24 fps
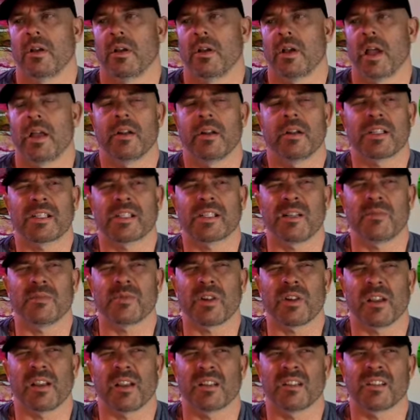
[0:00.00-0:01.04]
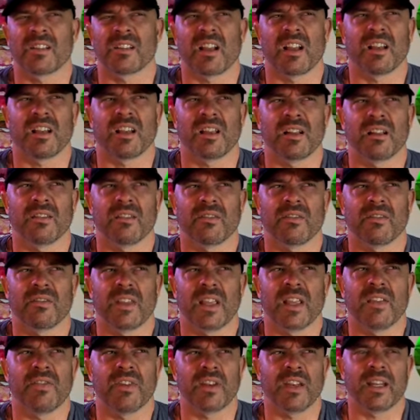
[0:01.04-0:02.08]
and it seems like it's getting
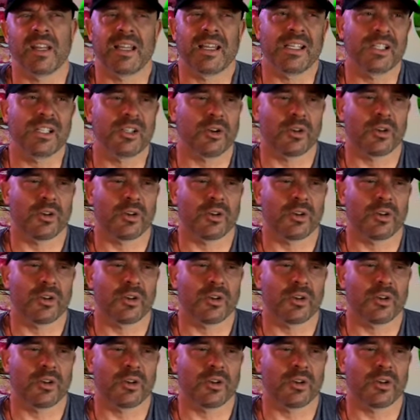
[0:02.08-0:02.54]
even easier